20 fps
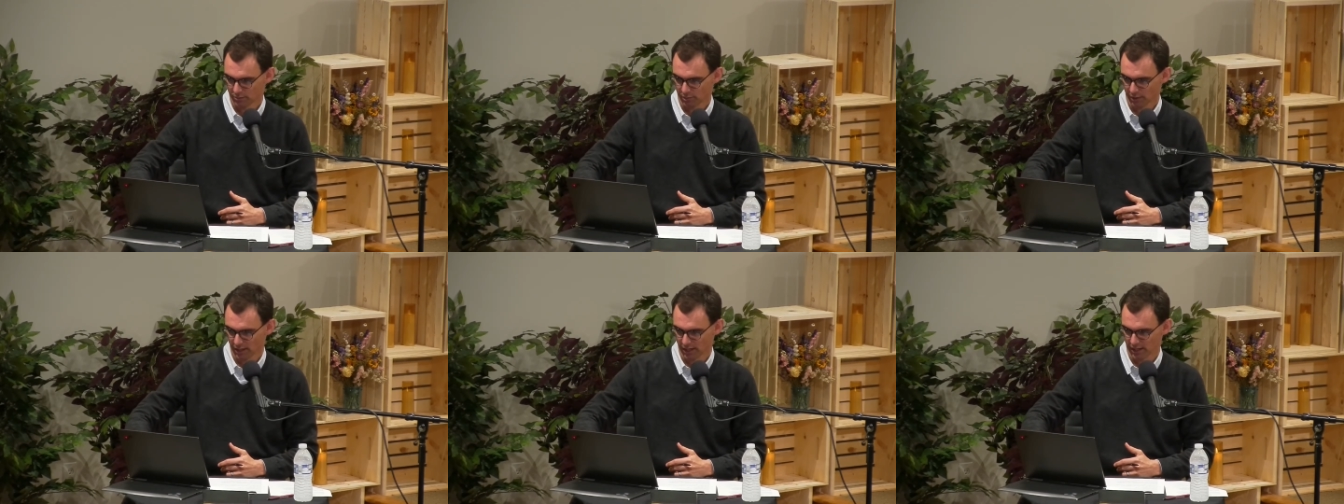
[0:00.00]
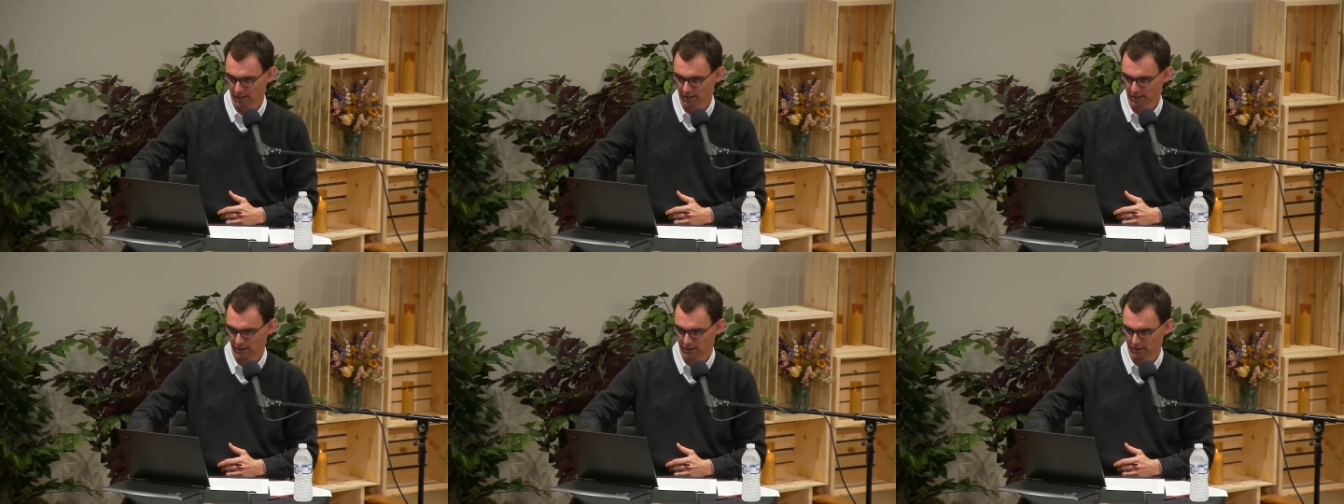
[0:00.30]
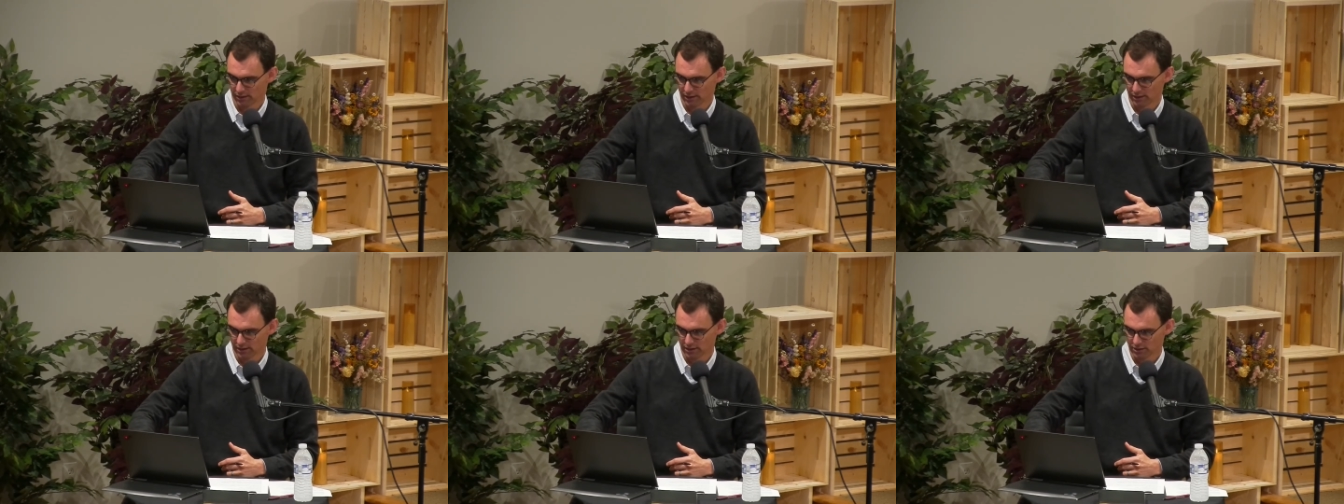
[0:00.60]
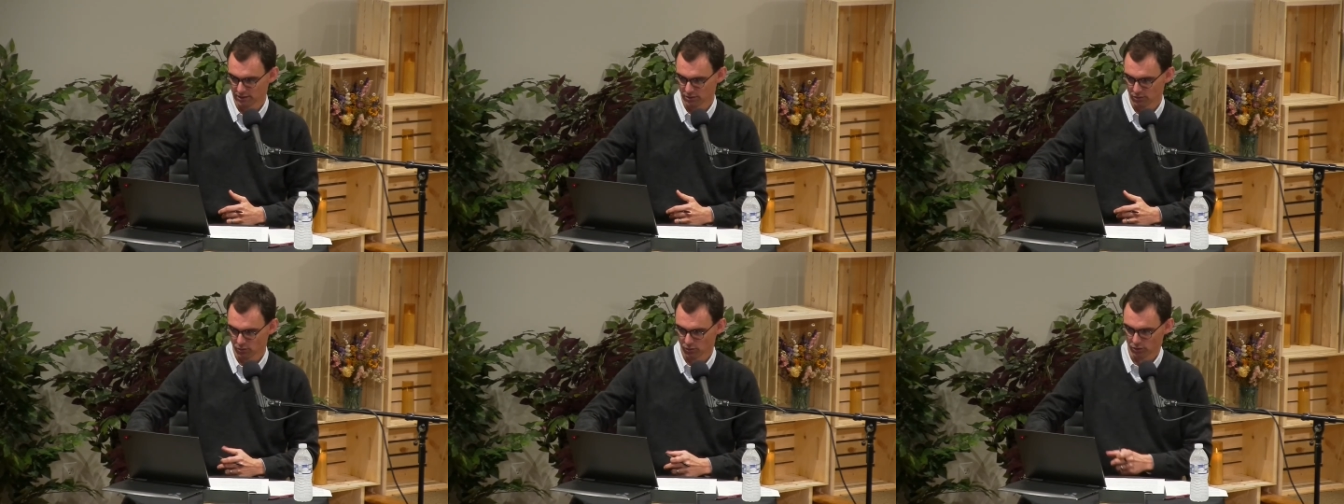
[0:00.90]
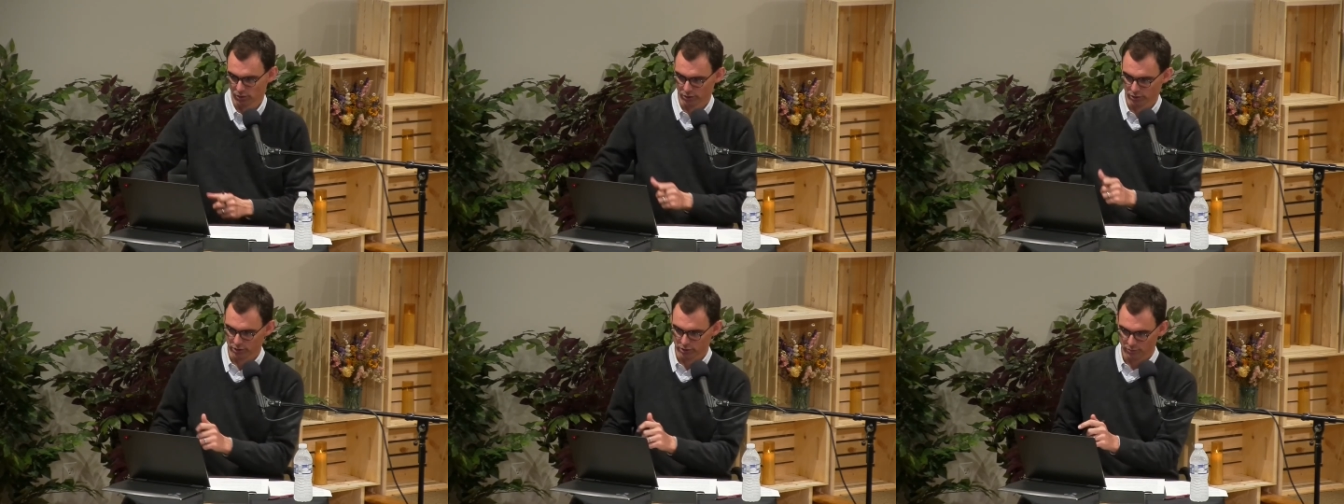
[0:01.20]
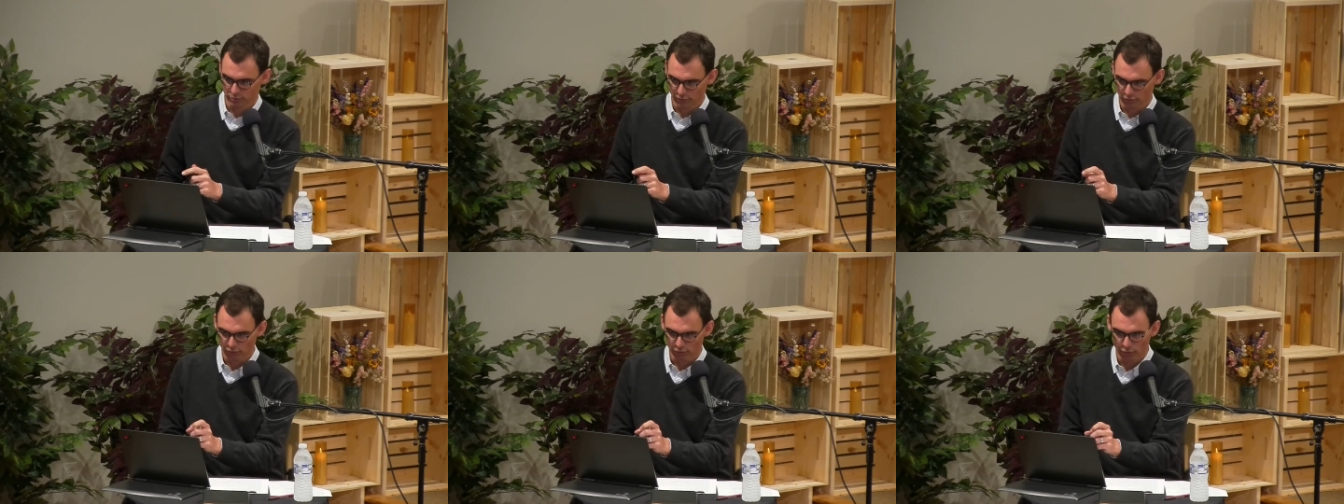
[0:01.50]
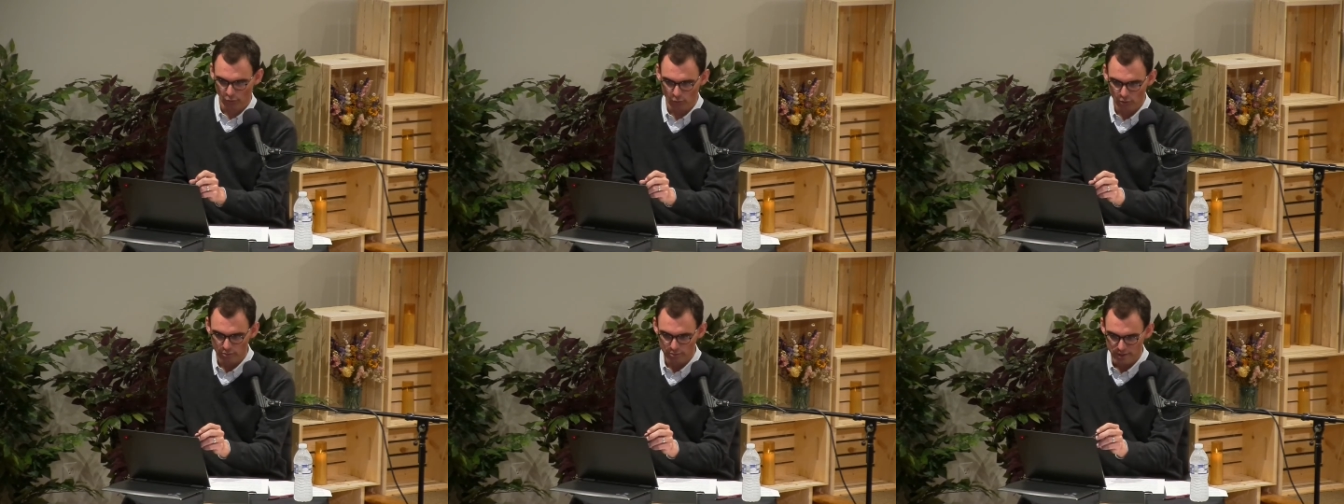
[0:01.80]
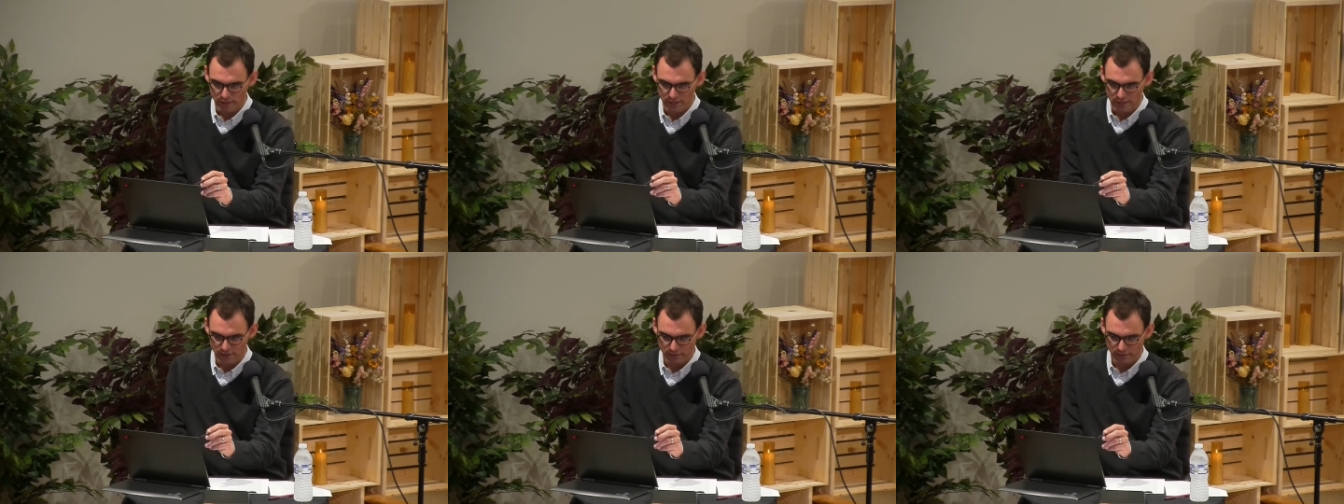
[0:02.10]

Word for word: by these words before me